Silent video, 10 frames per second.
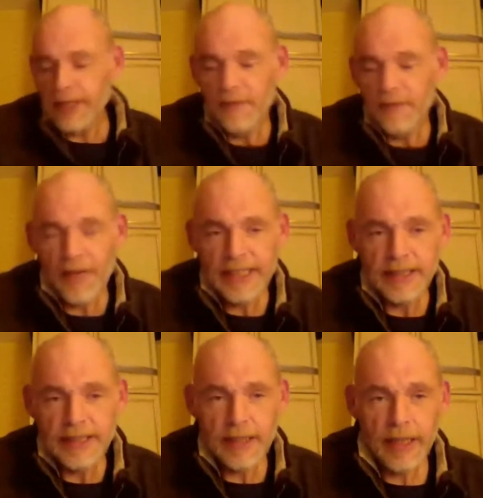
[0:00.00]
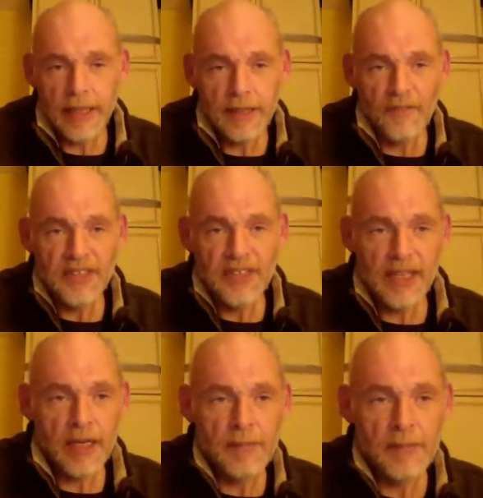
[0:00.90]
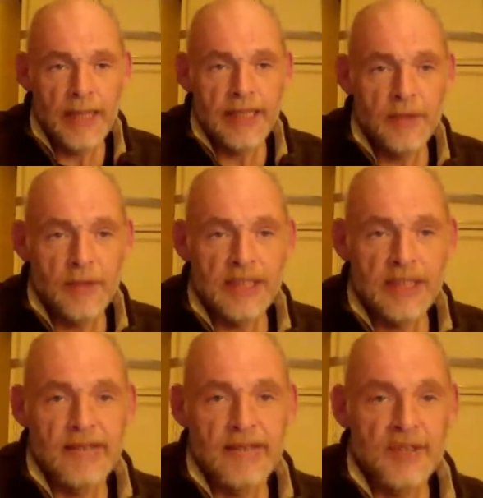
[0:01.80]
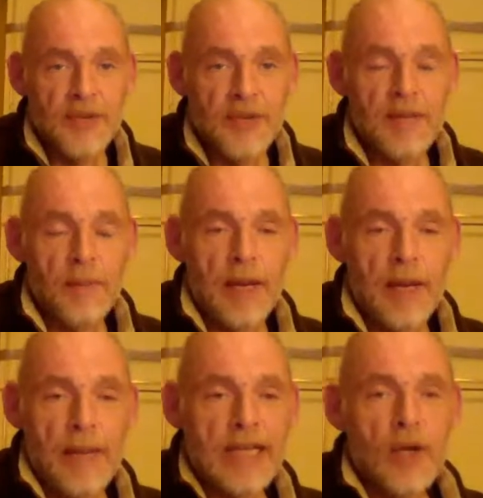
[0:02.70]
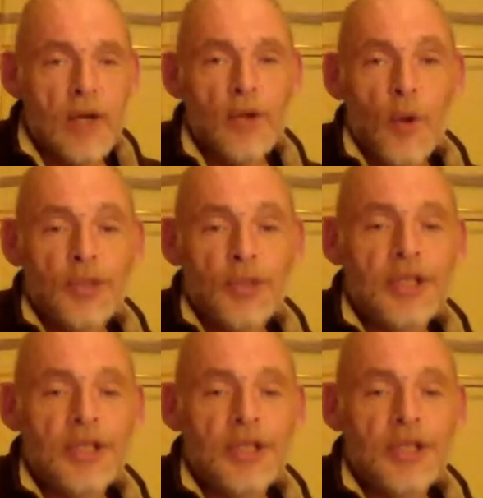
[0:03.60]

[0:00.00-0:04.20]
friends? The first song I played there was the Downstream by a band called Ocean